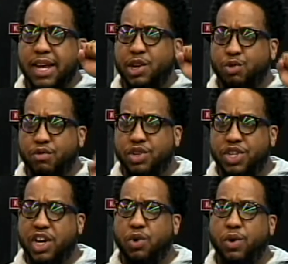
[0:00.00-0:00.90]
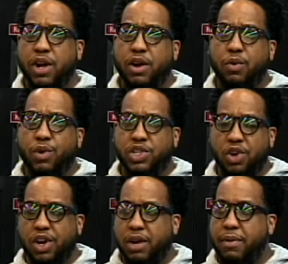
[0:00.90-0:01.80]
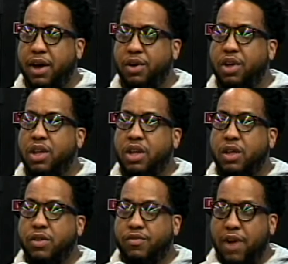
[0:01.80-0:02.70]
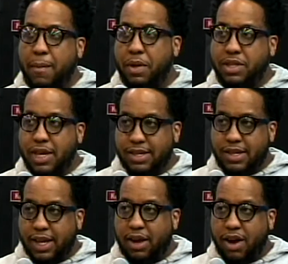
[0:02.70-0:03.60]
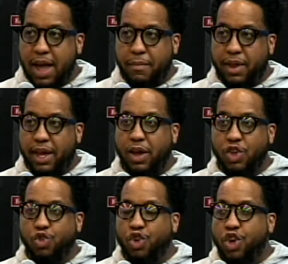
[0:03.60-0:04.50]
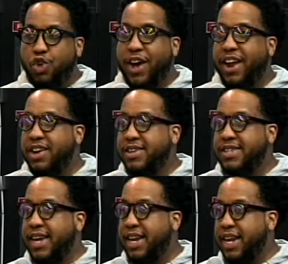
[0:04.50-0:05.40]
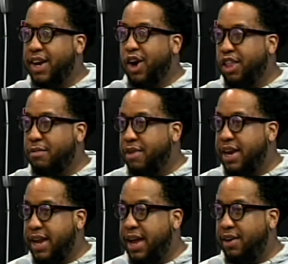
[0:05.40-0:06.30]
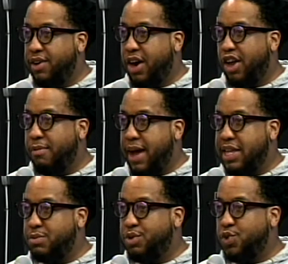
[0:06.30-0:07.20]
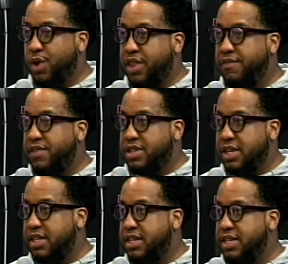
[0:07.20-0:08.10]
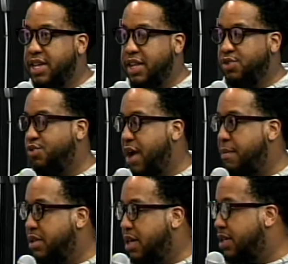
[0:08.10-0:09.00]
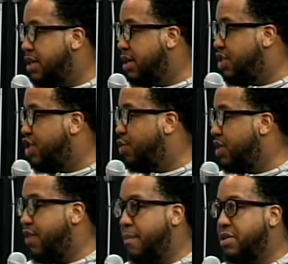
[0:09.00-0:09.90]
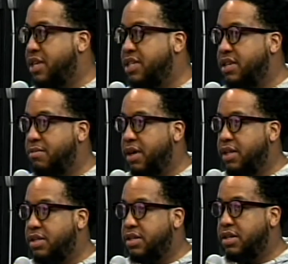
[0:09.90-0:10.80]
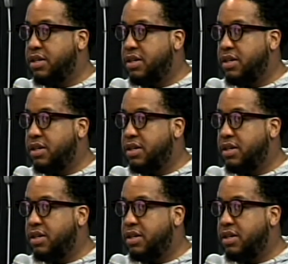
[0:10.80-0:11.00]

like New Rochelle, where we're talking about rapid testing that are happening, you got to understand, in Harlem right now, Harlem Hospital is one of the facilities that do rapid testing. You know what rapid testing means?